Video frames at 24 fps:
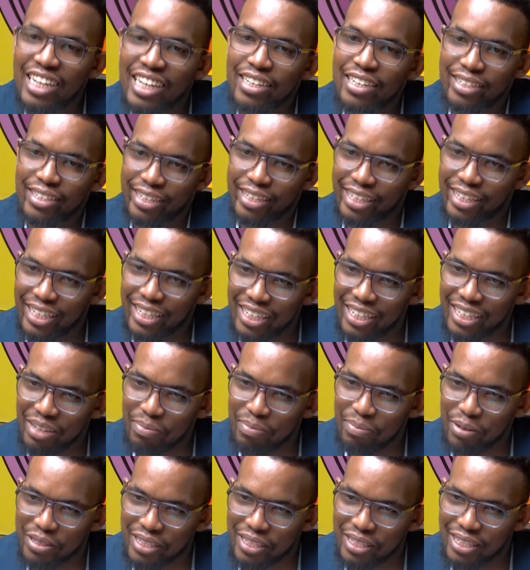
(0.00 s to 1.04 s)
take in
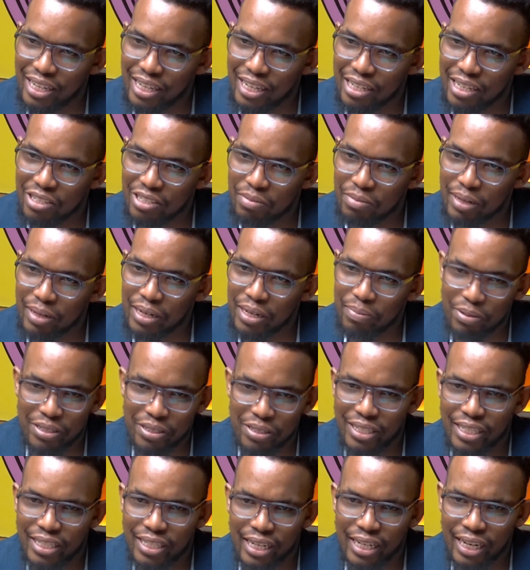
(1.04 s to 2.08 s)
deposits, customer
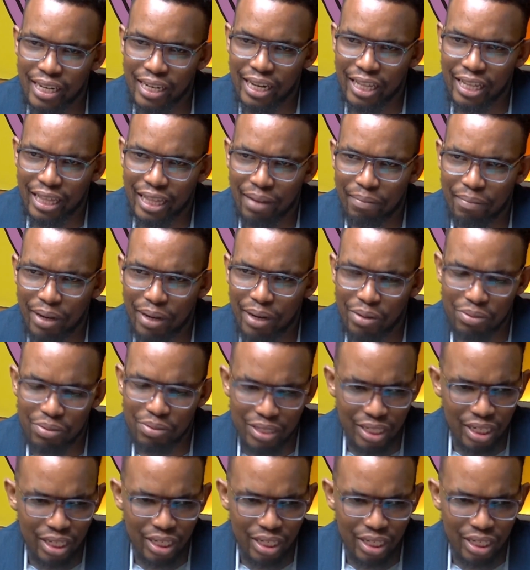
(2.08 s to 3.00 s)
deposits, and lend them out.